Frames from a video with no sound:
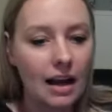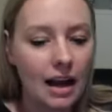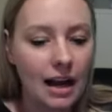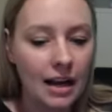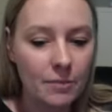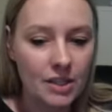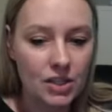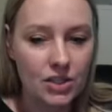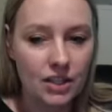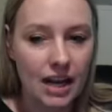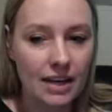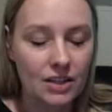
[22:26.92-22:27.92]
I've been
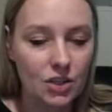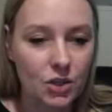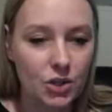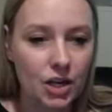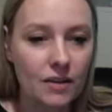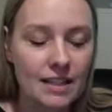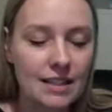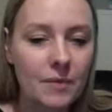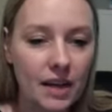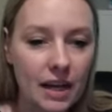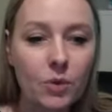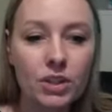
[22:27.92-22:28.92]
just kind of searching. That's
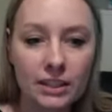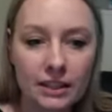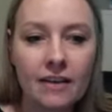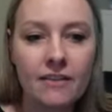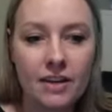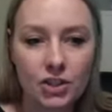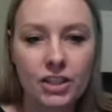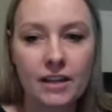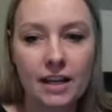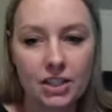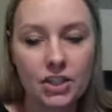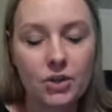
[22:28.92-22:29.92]
something I would eventually
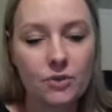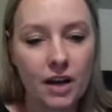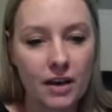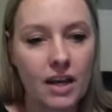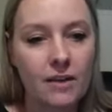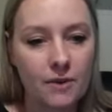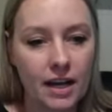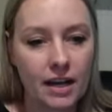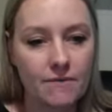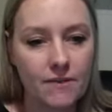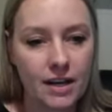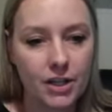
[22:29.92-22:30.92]
like to do if I
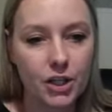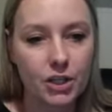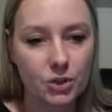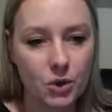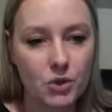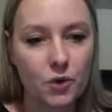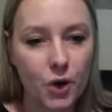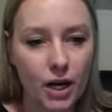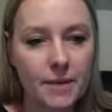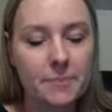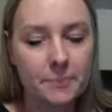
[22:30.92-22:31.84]
can find a good source for it.